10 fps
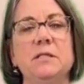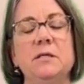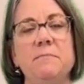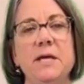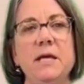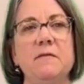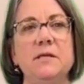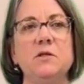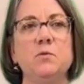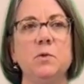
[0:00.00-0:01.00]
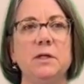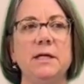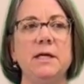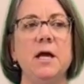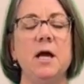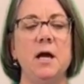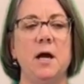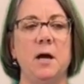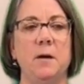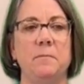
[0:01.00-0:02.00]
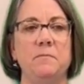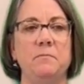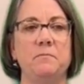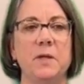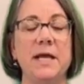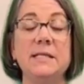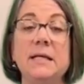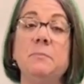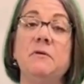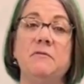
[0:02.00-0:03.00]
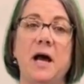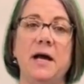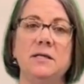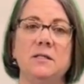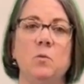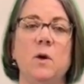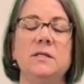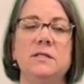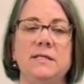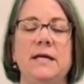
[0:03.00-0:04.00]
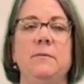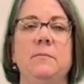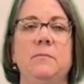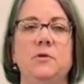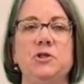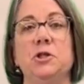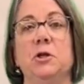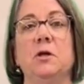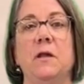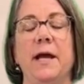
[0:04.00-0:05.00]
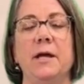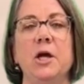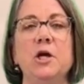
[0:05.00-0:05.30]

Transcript: to me, this really um, exemplifies what STEM should look like.